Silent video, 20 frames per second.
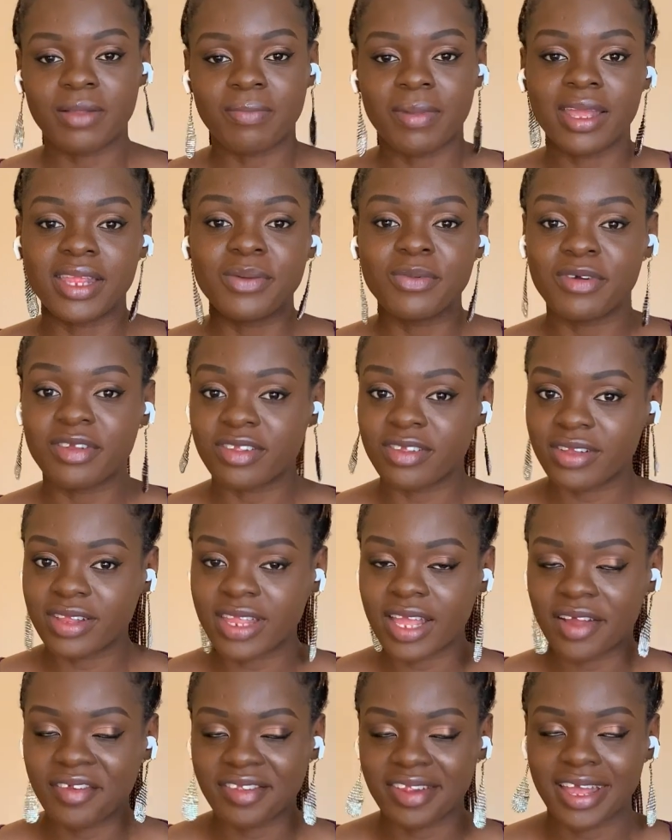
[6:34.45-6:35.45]
My name was not there.
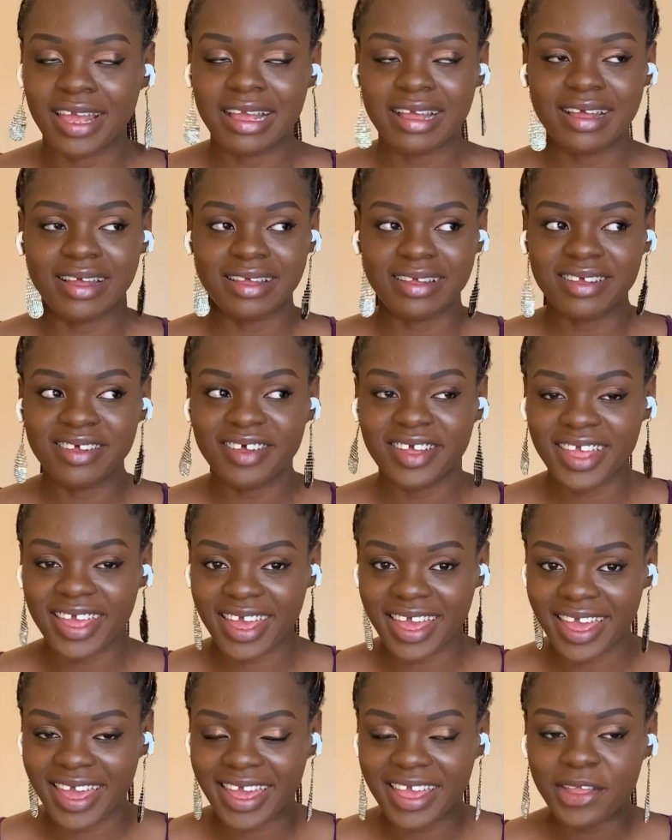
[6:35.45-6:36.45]
I was like,
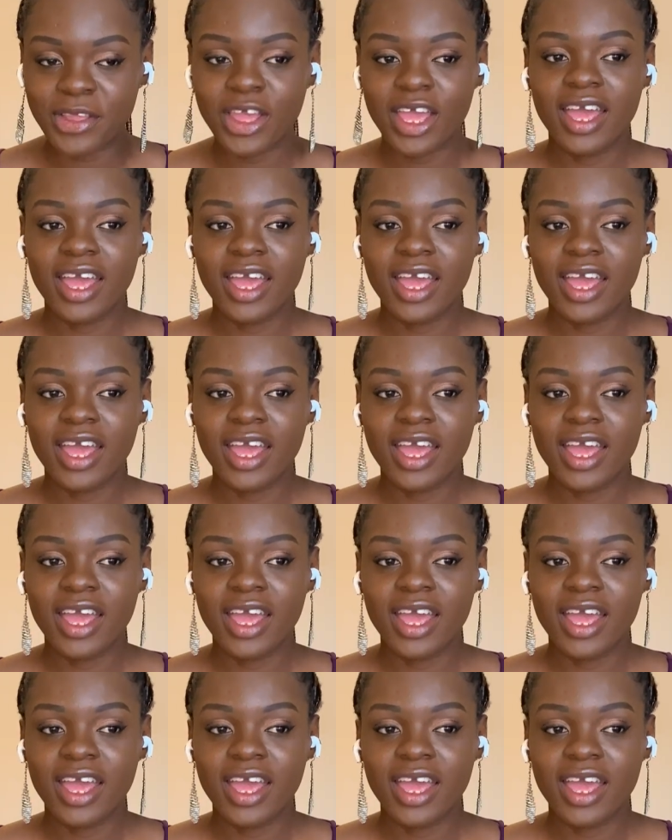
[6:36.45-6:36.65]
okay.